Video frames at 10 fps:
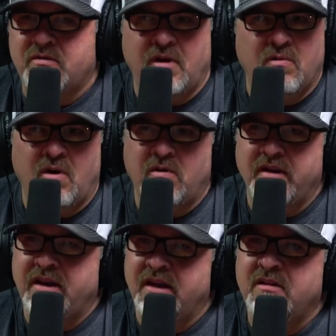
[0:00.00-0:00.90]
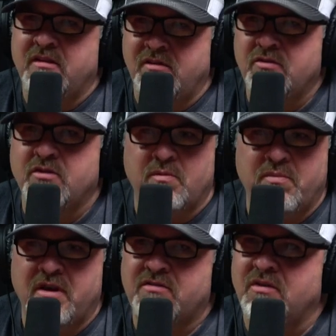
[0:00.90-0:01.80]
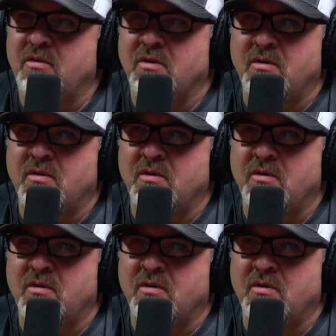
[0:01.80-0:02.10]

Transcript: slow I rolling would, again. You're just a big I, slow